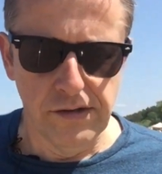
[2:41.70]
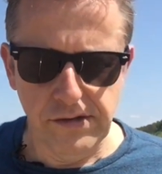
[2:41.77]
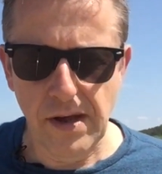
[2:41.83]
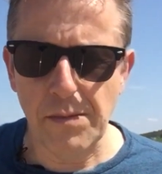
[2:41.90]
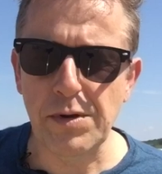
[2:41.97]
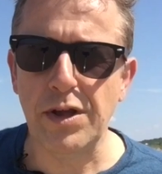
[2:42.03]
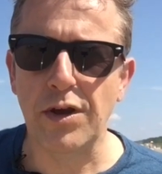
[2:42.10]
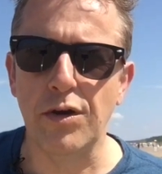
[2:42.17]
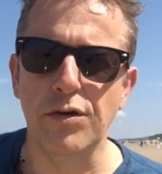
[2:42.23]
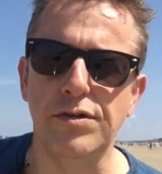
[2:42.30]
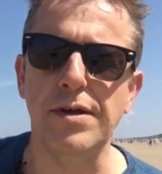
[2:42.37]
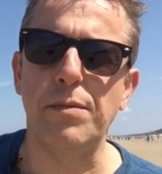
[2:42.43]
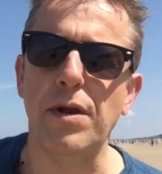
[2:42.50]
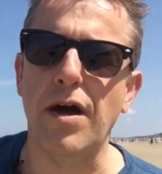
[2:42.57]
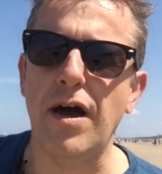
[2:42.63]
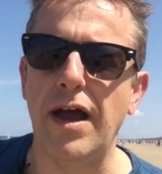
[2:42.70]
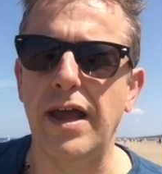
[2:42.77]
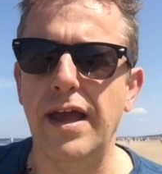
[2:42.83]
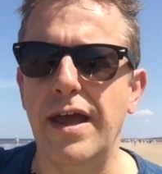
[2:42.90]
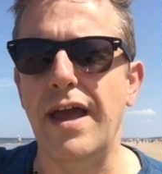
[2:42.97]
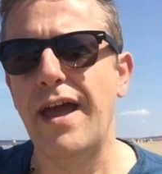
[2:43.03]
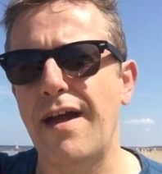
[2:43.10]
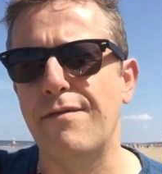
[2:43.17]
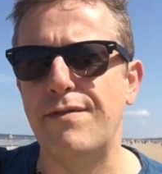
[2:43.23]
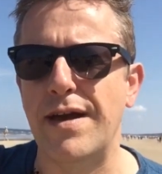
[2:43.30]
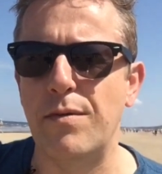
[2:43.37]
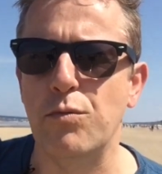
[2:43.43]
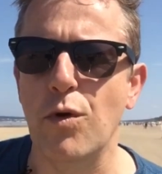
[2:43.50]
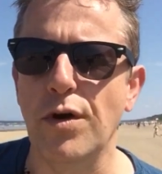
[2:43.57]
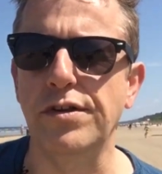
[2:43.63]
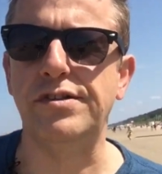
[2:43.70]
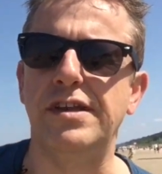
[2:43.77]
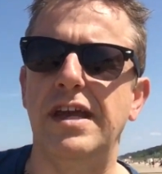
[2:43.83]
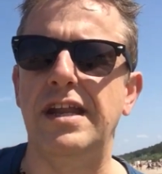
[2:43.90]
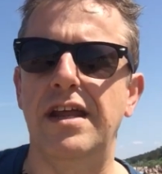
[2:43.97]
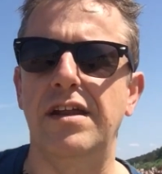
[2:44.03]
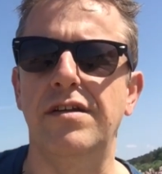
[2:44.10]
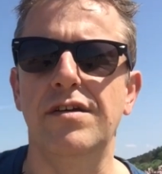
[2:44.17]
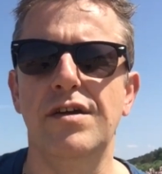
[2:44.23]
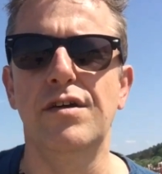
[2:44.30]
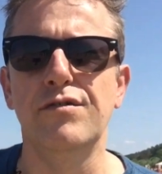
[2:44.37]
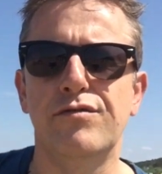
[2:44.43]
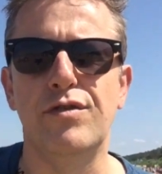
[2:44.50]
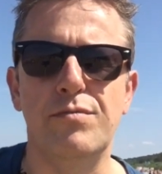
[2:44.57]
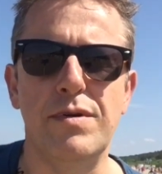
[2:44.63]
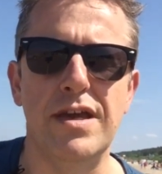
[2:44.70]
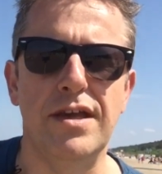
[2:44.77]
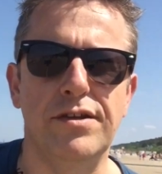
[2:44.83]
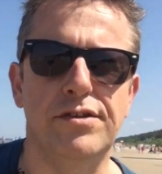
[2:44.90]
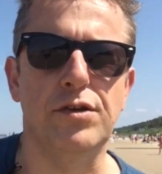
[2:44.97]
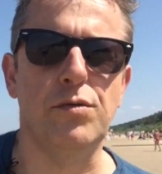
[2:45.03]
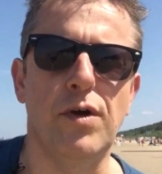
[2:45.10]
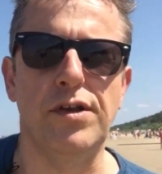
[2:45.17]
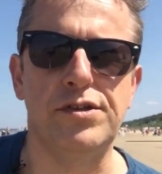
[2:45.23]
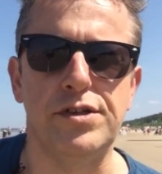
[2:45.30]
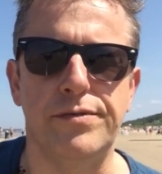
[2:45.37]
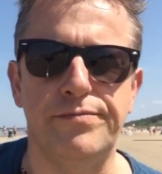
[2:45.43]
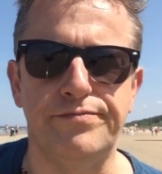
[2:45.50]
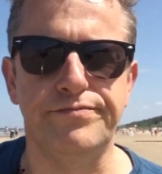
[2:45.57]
WIIFM, what's in it for me is the question.